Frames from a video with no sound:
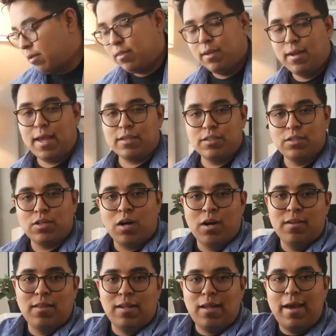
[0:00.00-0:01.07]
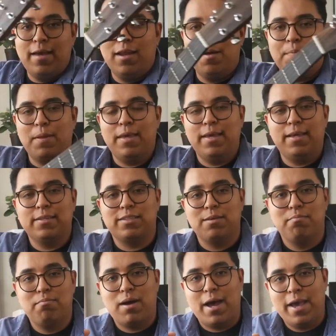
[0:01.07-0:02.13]
The next guitar in the lineup
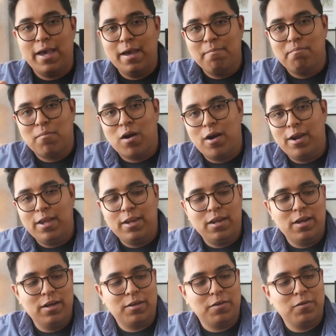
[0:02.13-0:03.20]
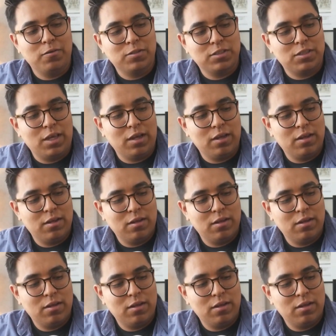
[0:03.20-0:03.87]
is my Martin acoustic.